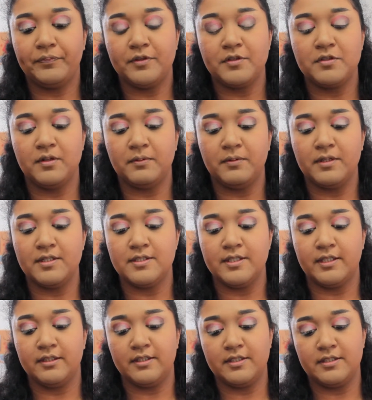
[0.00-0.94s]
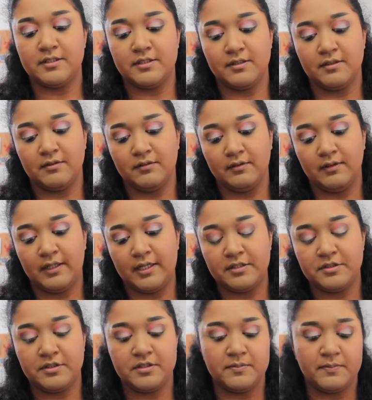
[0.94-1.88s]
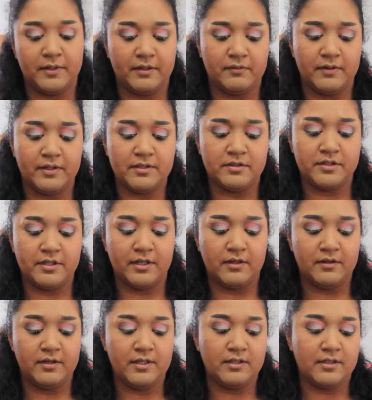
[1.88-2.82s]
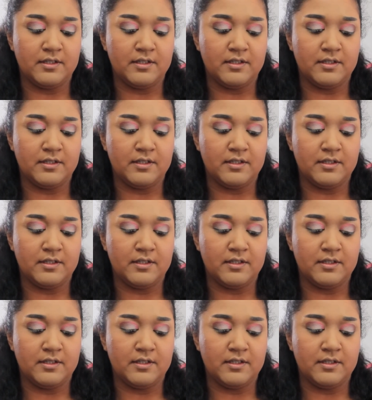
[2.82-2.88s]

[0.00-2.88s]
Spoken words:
So I'm gonna take these lashes by Red Cherry.